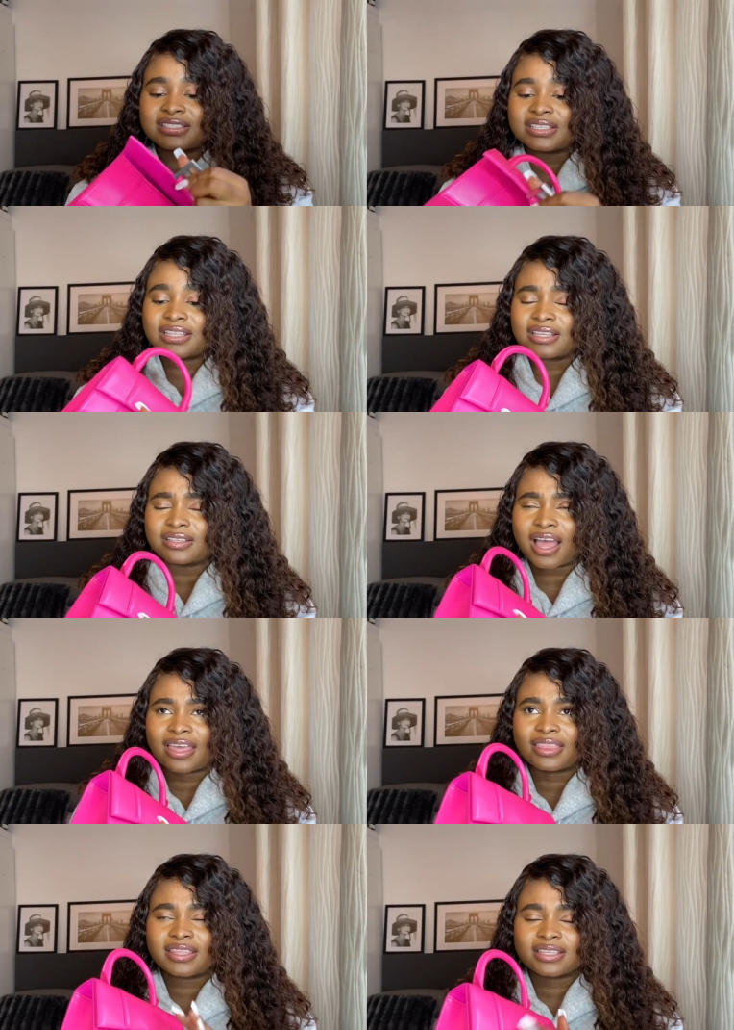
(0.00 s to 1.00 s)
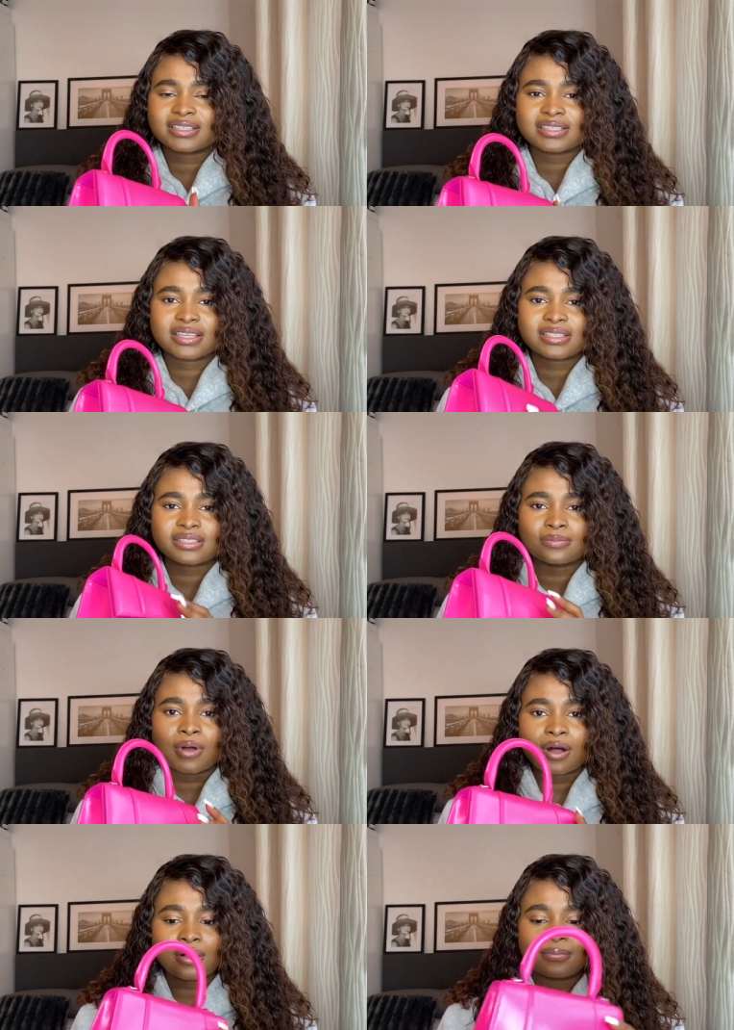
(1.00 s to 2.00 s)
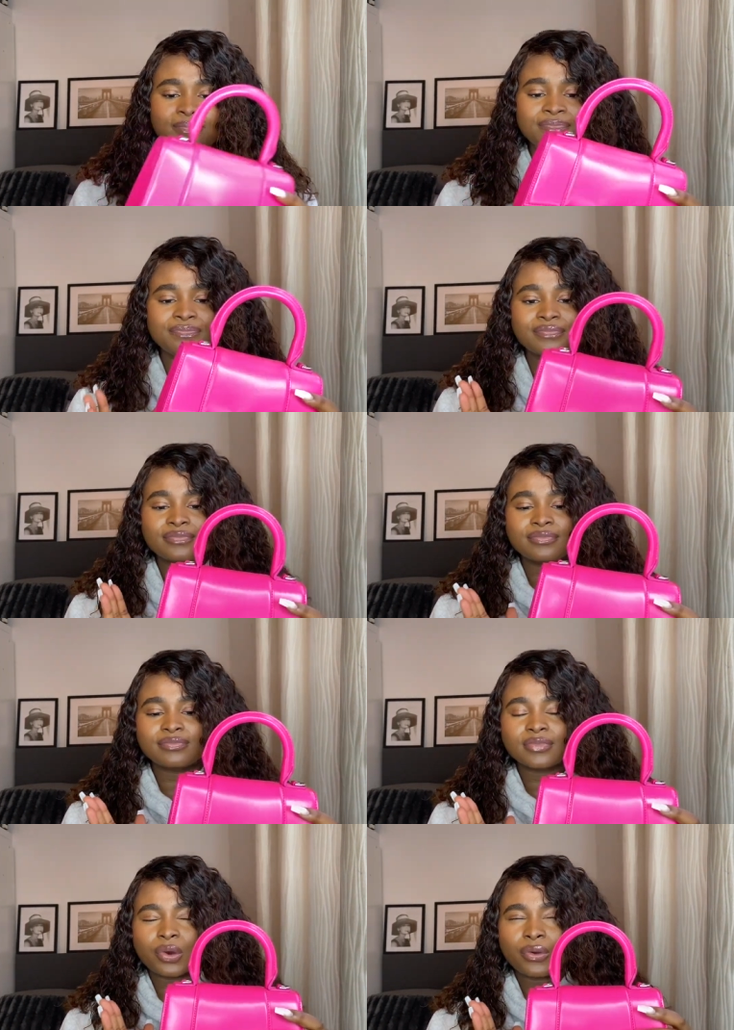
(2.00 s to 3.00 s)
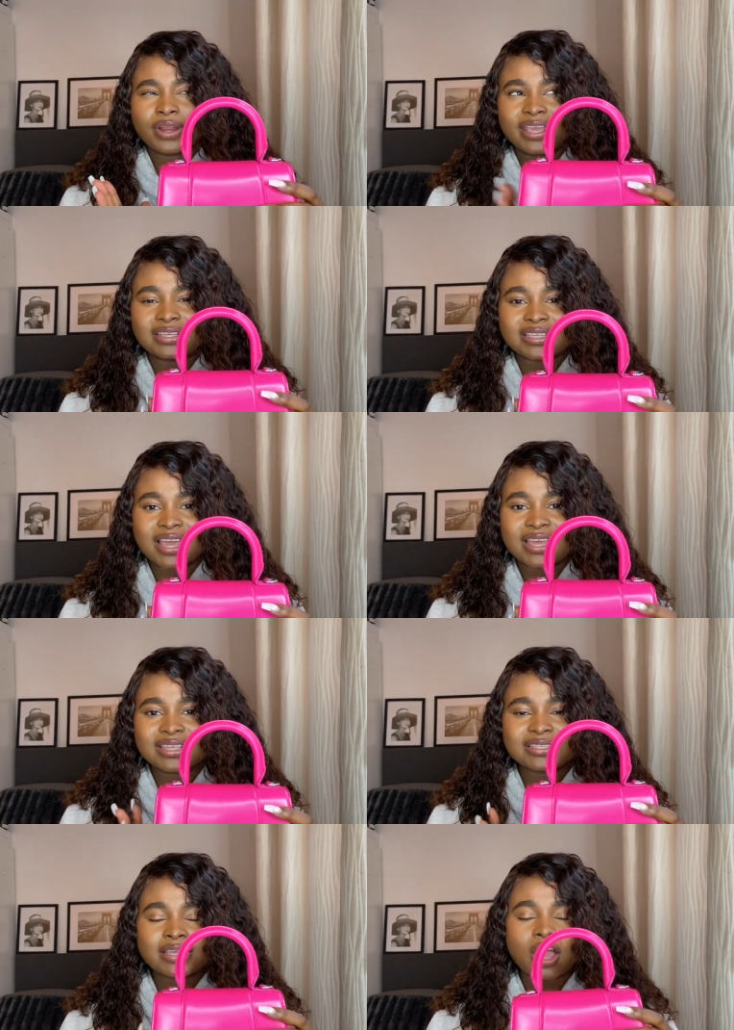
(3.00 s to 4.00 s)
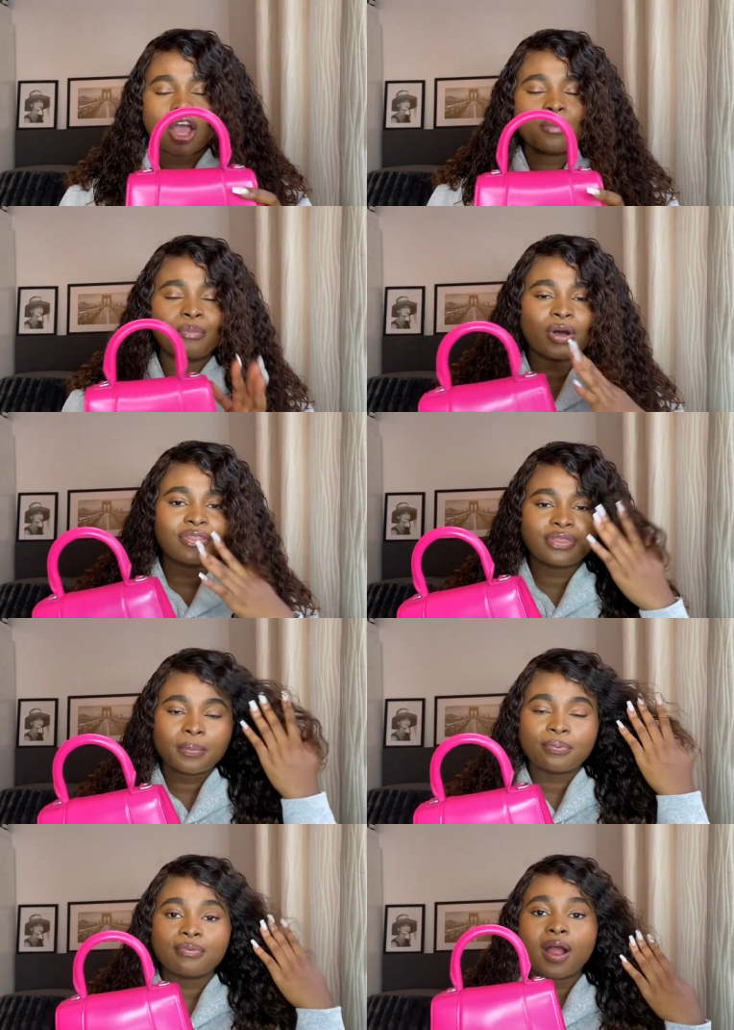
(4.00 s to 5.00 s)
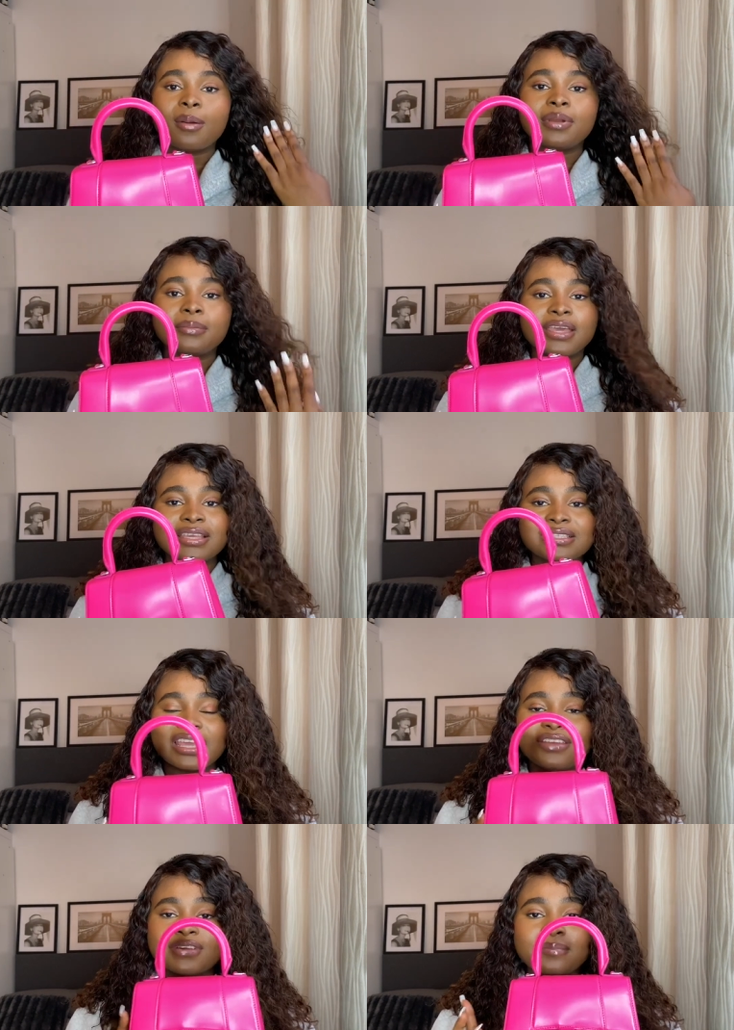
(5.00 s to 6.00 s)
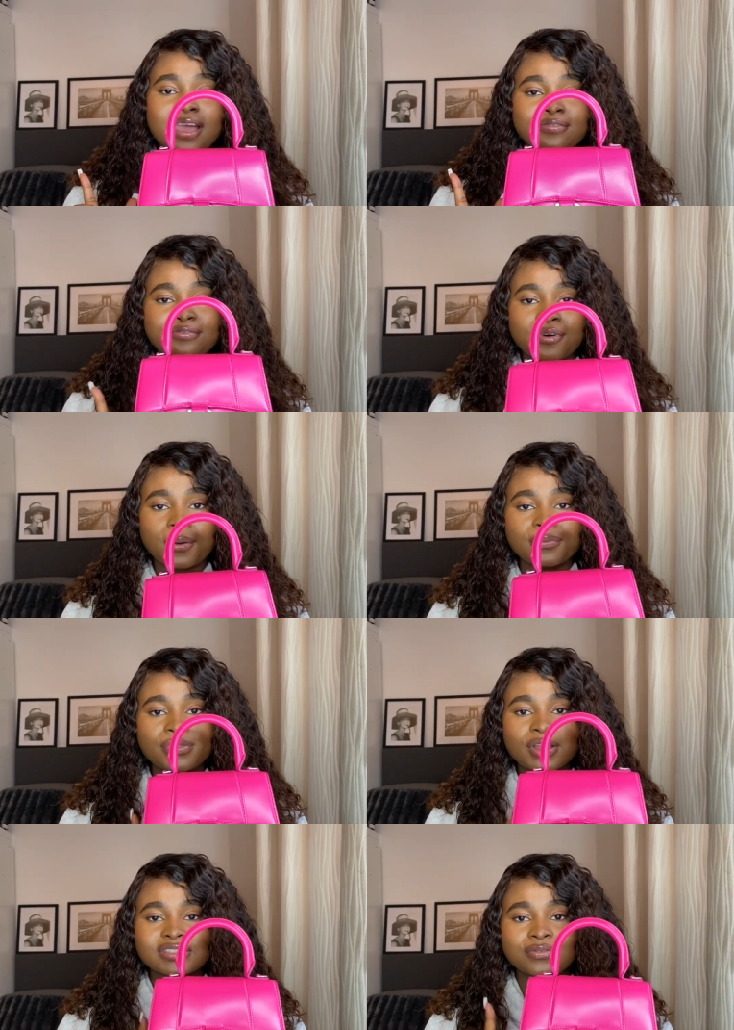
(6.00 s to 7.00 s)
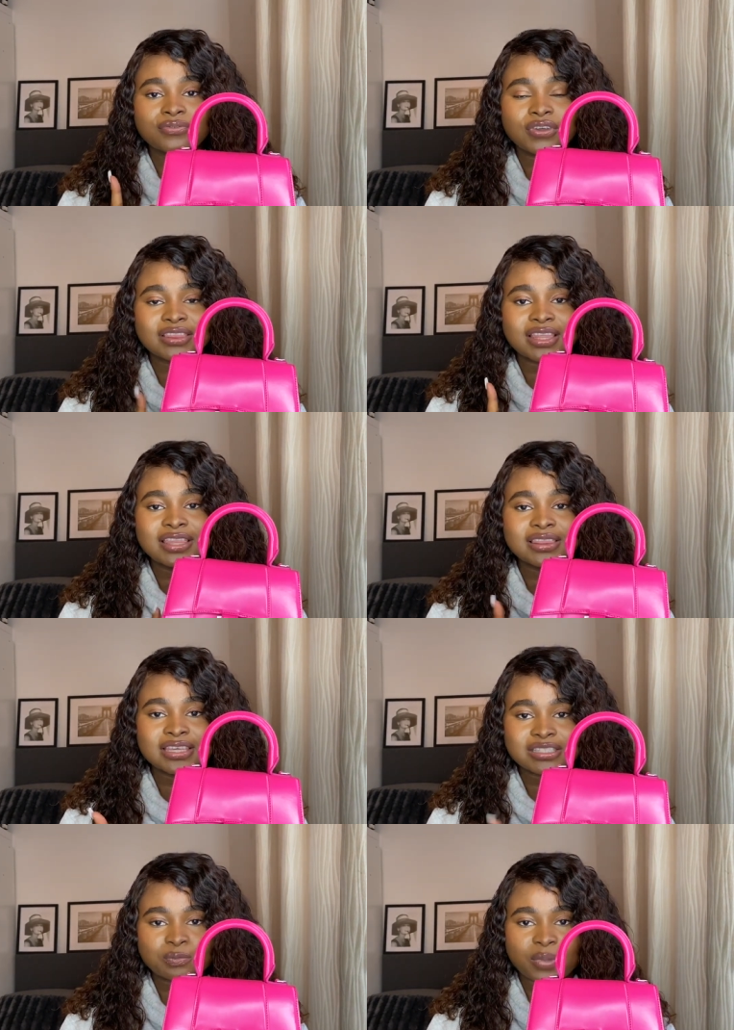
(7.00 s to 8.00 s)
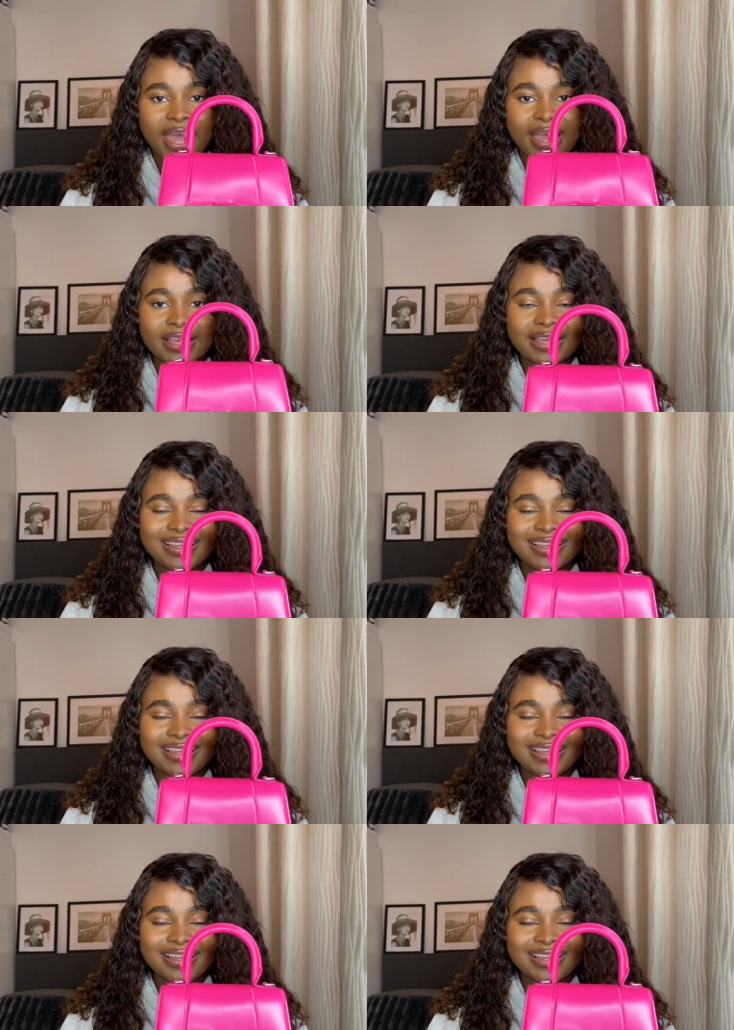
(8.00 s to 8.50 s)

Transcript: in the, I think this is a small or XS. But the problem is even my phone doesn't fit in this bag.